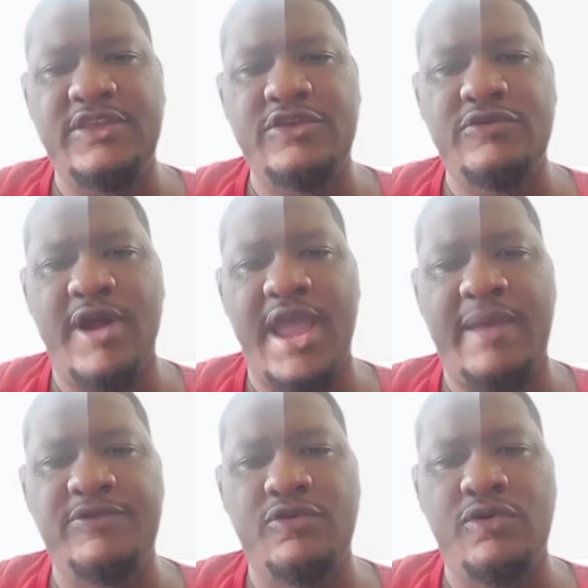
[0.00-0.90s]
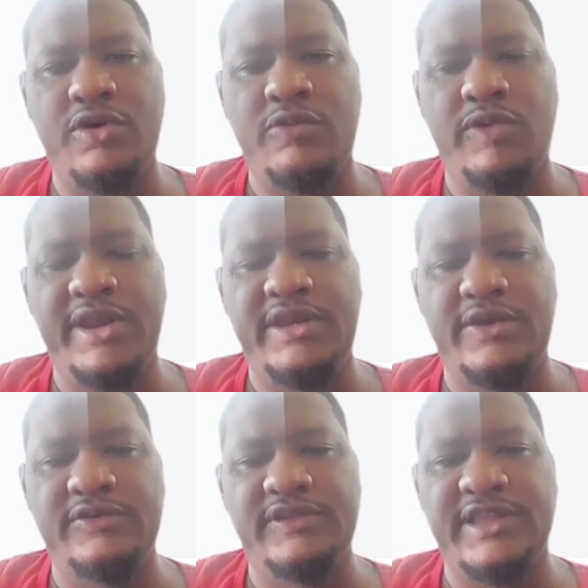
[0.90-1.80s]
you grab your
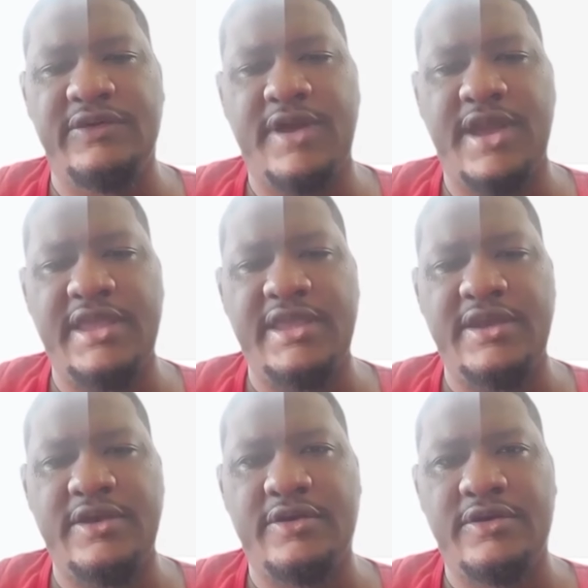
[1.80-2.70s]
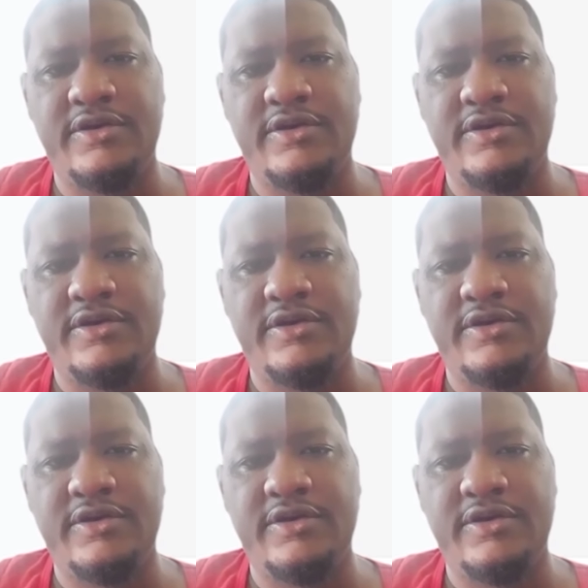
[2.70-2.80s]
Windows link right here.